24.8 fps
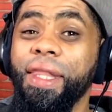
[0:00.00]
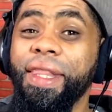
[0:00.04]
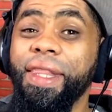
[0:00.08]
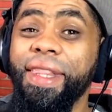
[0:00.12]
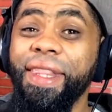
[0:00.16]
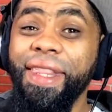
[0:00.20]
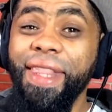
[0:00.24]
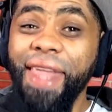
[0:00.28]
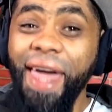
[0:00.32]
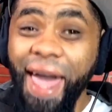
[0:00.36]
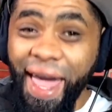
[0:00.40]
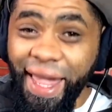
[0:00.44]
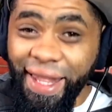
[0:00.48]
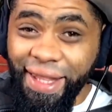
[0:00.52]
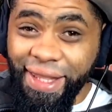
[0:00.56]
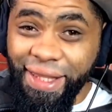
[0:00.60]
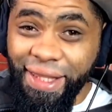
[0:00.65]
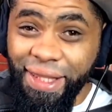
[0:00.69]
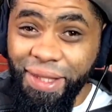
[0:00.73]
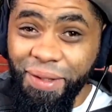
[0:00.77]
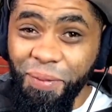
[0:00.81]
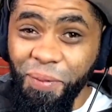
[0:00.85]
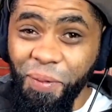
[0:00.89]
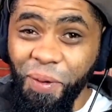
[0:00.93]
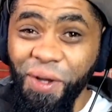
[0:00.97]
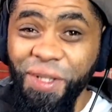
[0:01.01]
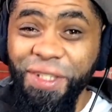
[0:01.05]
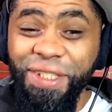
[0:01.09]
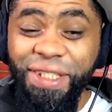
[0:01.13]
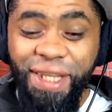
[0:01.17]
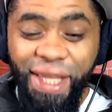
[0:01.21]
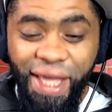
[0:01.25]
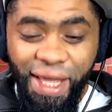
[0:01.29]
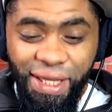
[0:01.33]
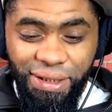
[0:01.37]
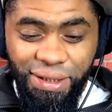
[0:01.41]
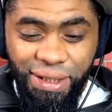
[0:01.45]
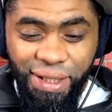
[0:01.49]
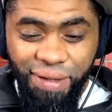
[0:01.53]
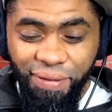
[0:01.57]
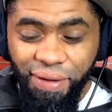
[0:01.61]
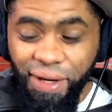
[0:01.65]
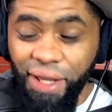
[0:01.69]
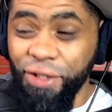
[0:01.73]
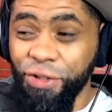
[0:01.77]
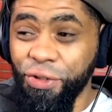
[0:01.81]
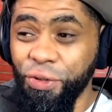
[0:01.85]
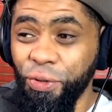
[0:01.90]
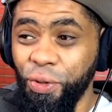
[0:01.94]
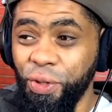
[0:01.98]
That was next level.
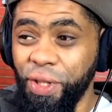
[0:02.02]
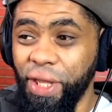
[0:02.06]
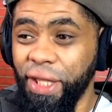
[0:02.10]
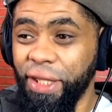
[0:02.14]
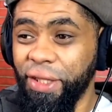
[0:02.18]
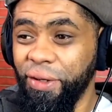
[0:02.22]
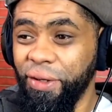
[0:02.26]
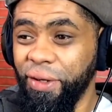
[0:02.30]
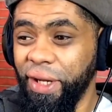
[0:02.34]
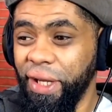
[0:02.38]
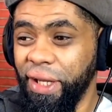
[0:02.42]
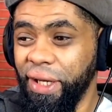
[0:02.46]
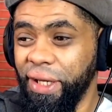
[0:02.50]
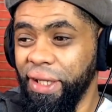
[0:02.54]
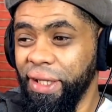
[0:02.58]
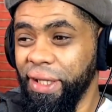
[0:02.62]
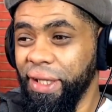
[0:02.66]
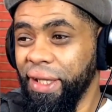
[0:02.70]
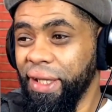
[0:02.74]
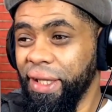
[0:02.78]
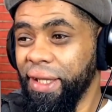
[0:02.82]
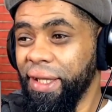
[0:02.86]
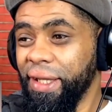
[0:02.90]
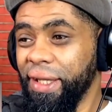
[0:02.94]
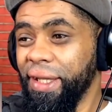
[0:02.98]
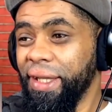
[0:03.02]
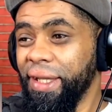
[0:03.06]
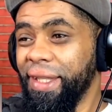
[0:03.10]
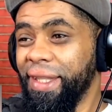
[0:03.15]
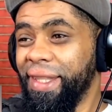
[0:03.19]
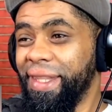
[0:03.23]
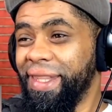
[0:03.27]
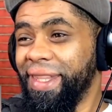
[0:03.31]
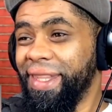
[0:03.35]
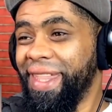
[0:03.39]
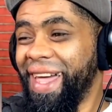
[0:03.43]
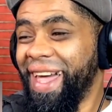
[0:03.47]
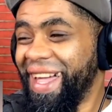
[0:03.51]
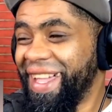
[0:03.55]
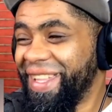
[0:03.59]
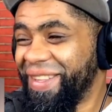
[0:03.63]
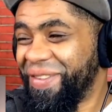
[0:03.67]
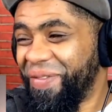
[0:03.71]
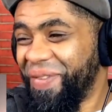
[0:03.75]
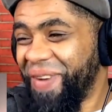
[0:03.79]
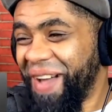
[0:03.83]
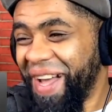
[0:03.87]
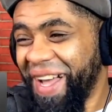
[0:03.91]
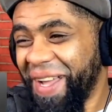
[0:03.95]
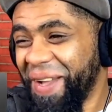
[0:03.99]
I saw that already. That's
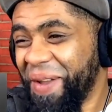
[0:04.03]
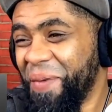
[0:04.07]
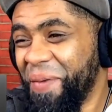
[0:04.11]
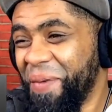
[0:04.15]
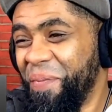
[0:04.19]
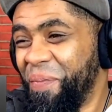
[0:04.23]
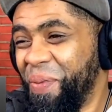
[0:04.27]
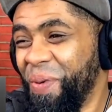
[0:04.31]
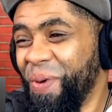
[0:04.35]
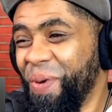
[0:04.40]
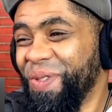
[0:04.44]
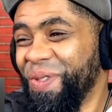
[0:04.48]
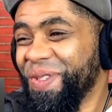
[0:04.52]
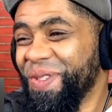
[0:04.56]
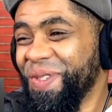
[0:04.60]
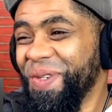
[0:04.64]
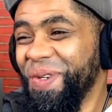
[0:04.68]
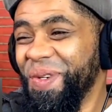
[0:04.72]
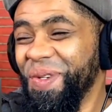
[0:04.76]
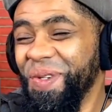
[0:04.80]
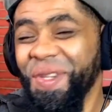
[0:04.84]
fucking too smooth.